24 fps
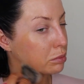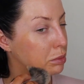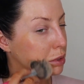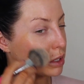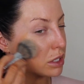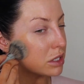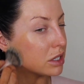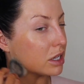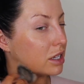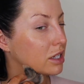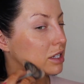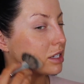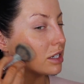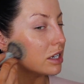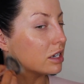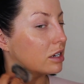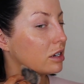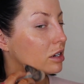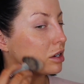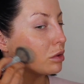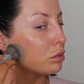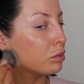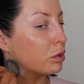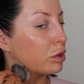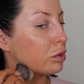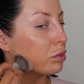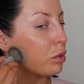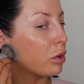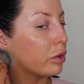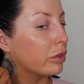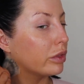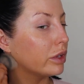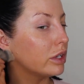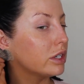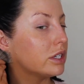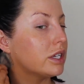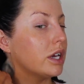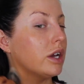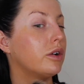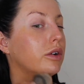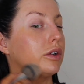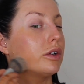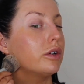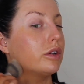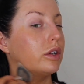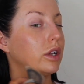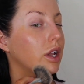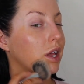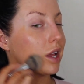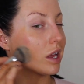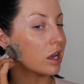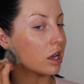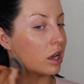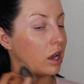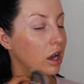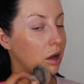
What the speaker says: persistent with what they tell you, like,